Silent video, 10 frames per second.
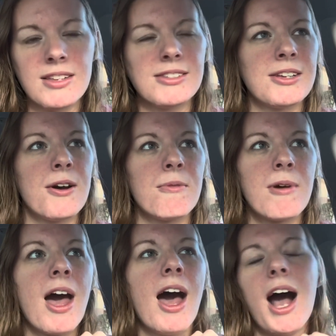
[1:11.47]
So
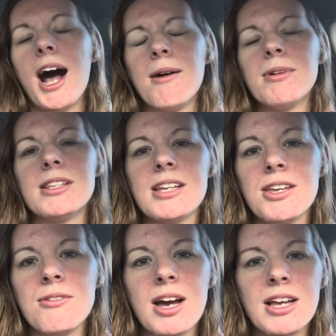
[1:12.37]
I'm going to take
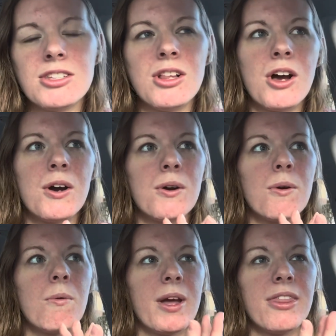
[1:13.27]
you guys
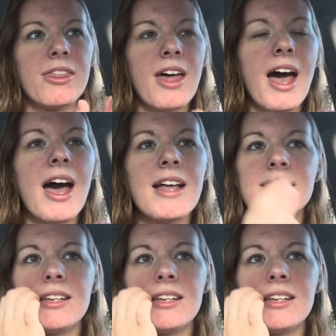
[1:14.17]
along with that.